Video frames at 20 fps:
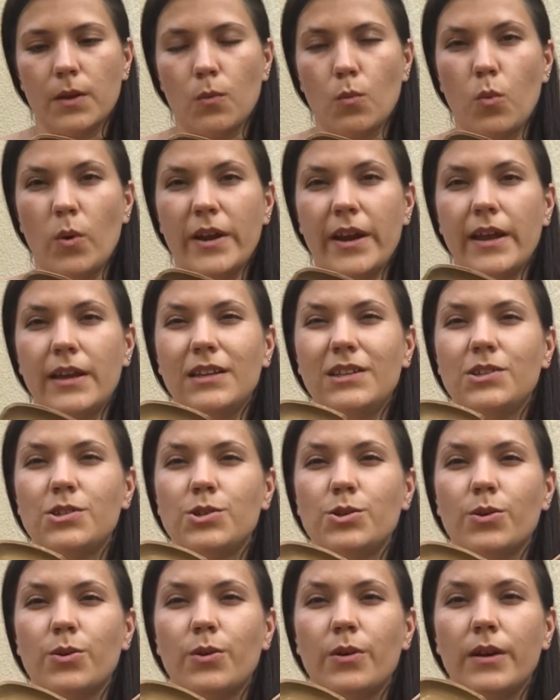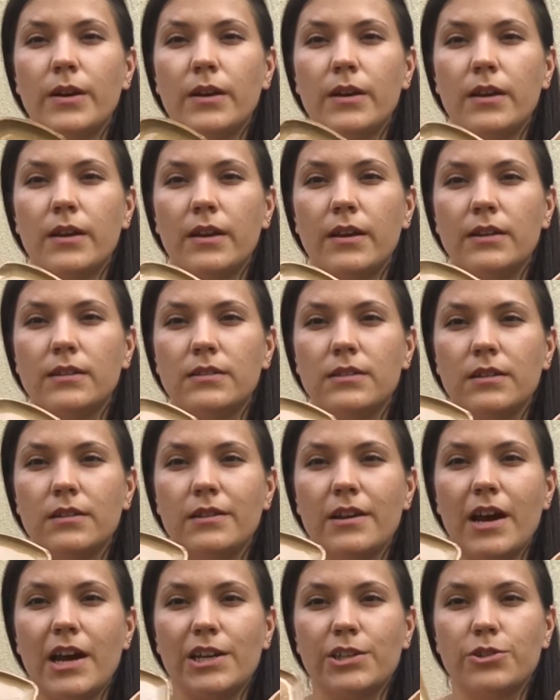what I enjoy is a
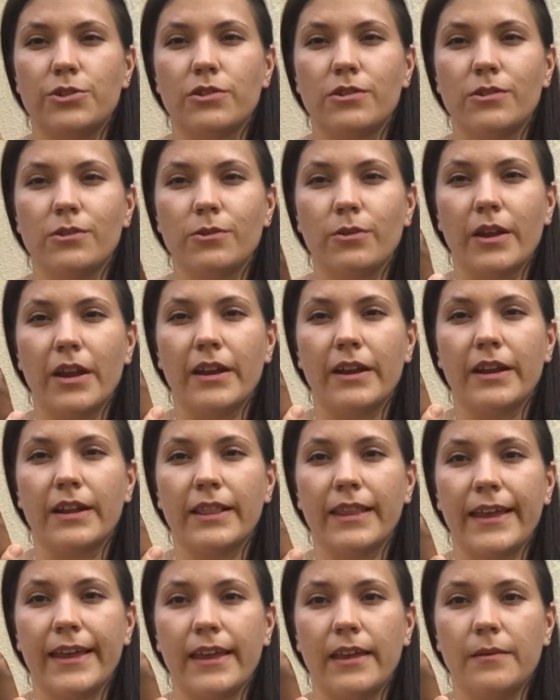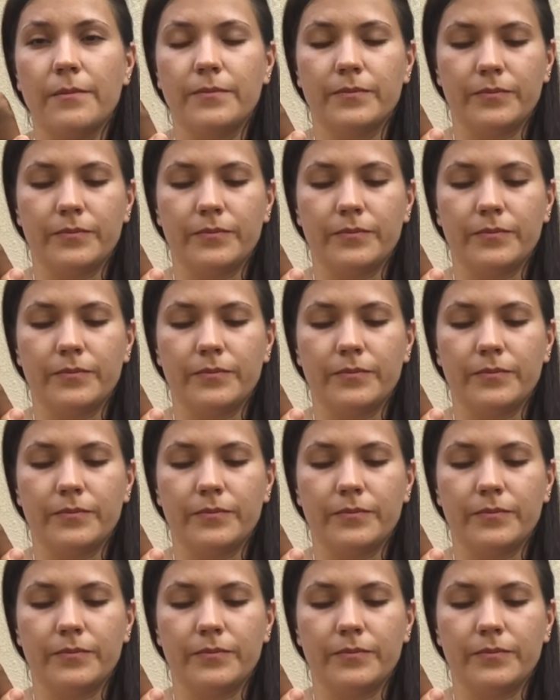natural looking clay,